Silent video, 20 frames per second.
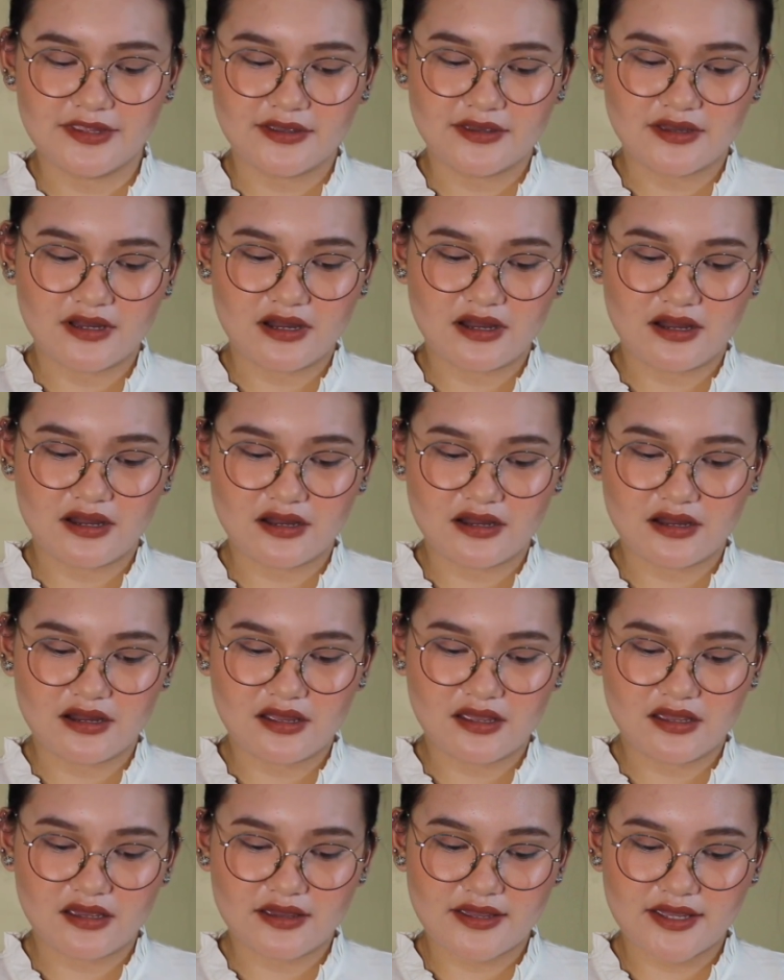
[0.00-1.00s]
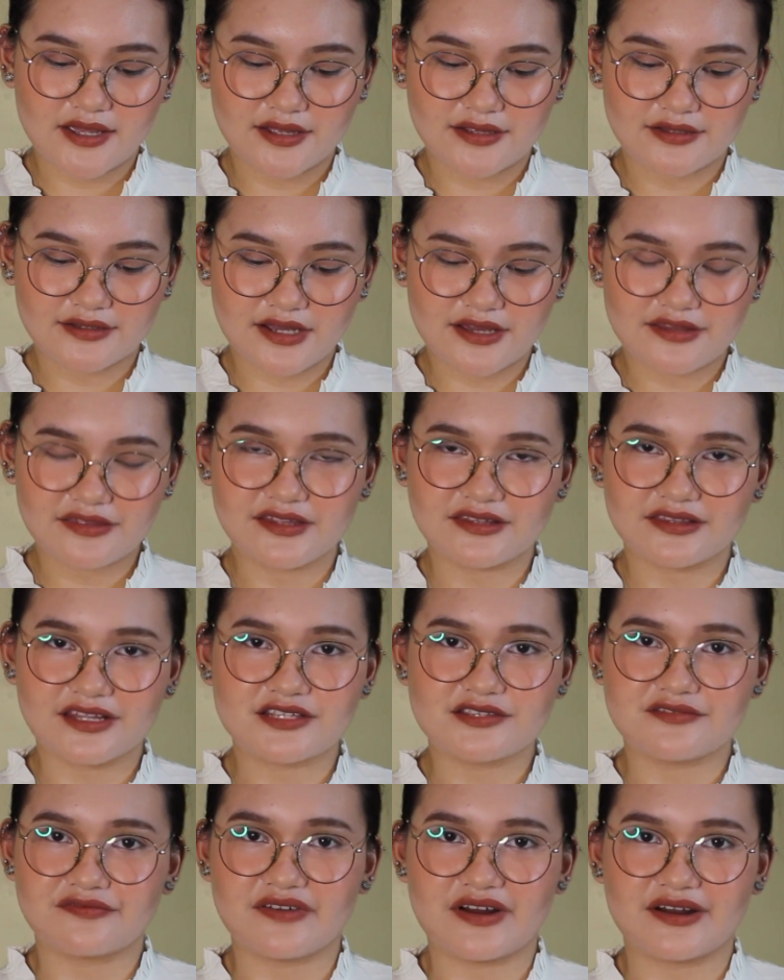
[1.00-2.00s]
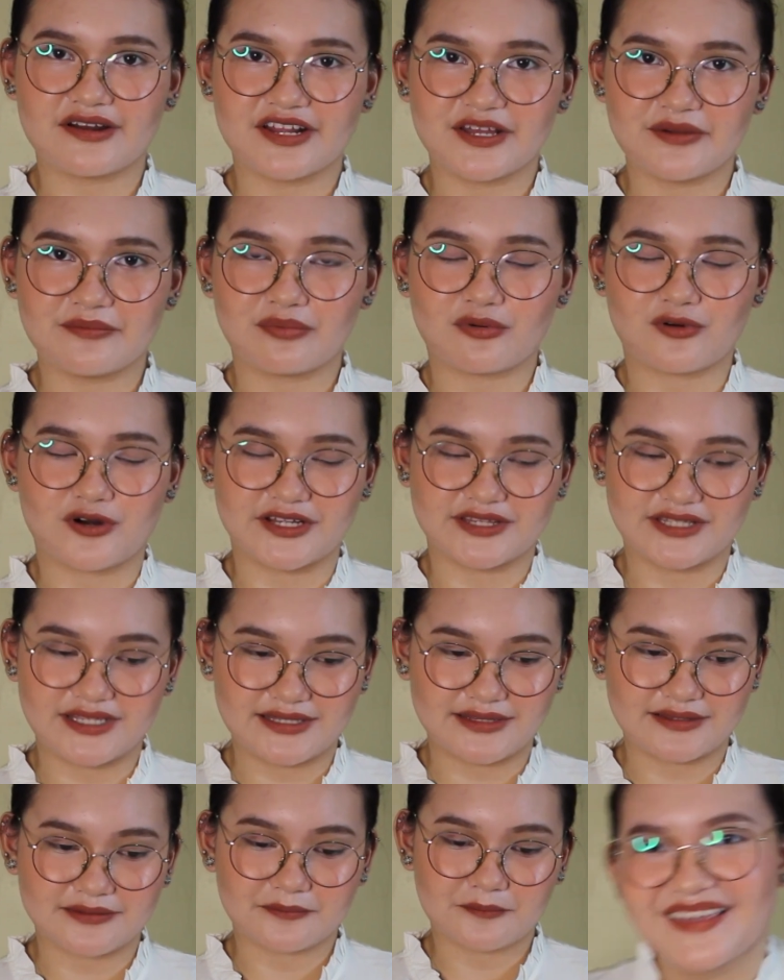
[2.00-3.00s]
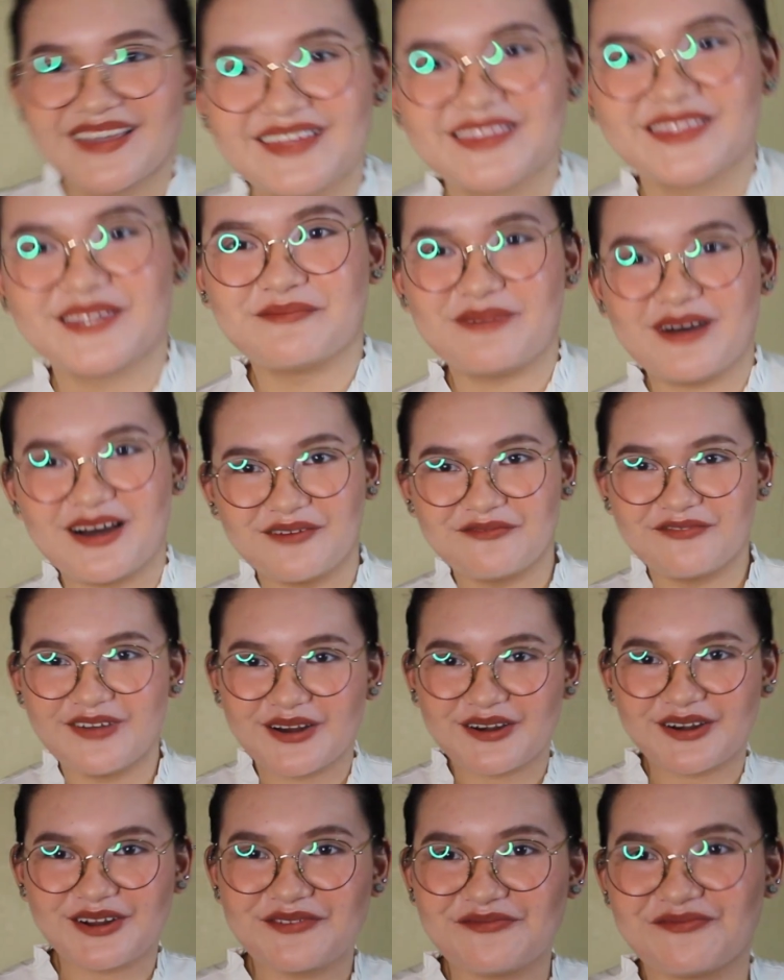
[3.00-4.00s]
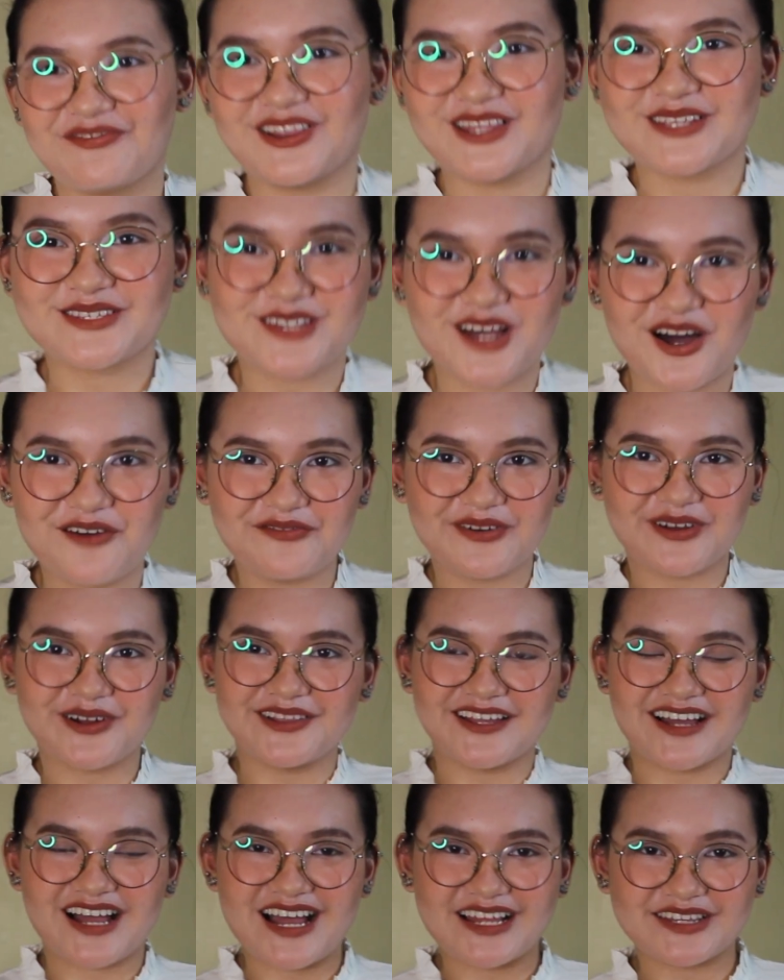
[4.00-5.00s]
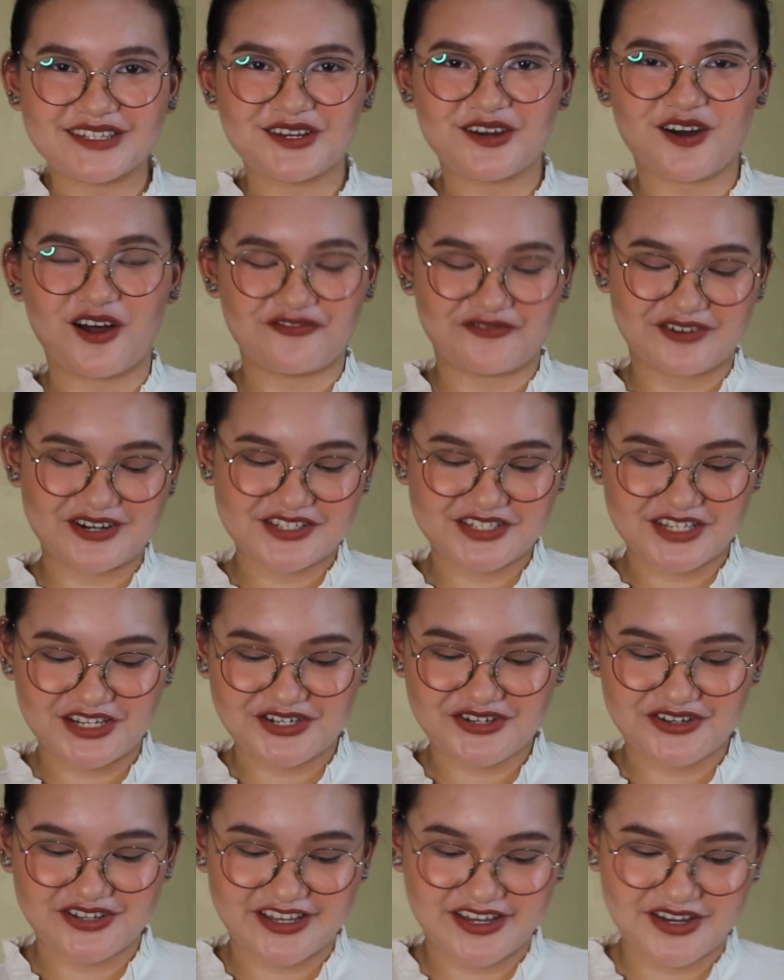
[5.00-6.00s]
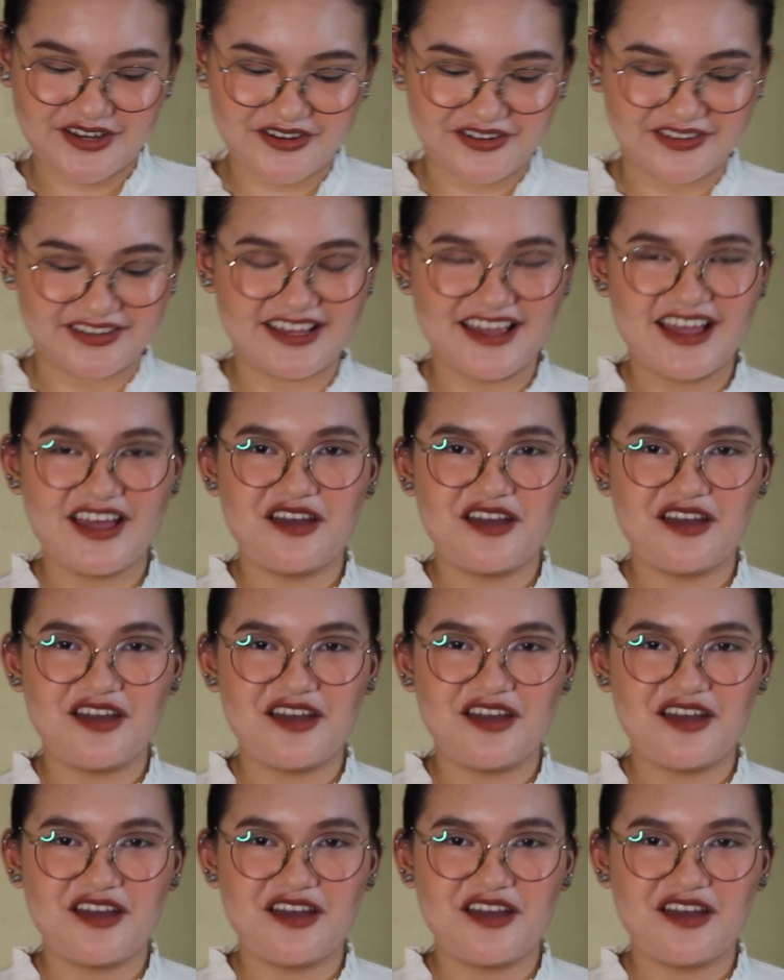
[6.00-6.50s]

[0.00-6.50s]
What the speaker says: And I think that's very important. Diba? Very philosophical ang ating conversation ngayon.